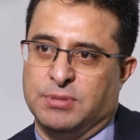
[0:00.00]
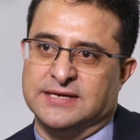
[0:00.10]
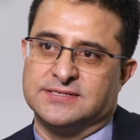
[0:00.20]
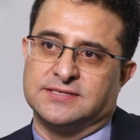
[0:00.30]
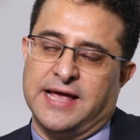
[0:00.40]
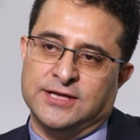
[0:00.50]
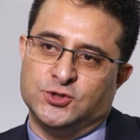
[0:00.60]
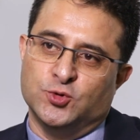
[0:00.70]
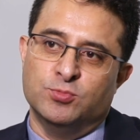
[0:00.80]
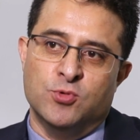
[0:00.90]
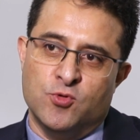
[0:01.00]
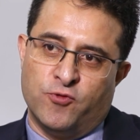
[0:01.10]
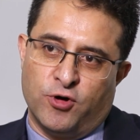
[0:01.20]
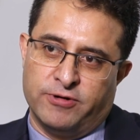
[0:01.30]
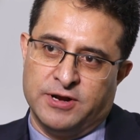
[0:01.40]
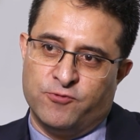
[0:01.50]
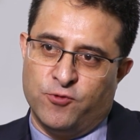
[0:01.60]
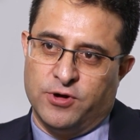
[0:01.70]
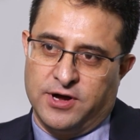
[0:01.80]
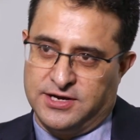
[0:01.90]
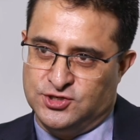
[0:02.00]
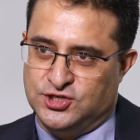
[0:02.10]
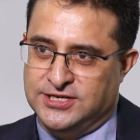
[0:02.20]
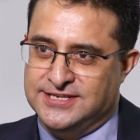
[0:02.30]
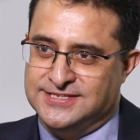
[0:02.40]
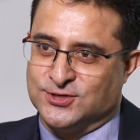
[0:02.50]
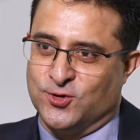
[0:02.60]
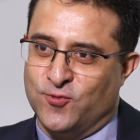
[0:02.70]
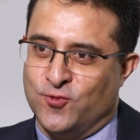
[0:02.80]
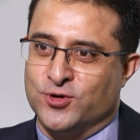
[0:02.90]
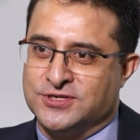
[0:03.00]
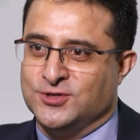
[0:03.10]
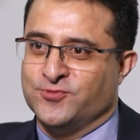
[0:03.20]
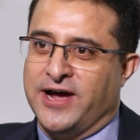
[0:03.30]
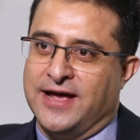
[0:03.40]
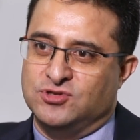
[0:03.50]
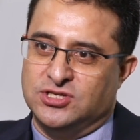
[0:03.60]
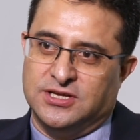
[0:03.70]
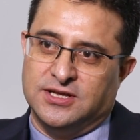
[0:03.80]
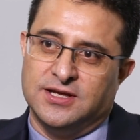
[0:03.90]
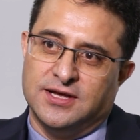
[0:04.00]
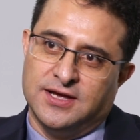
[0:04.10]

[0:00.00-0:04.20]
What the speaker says: Because as you move forward in Gs, 4G to 5G,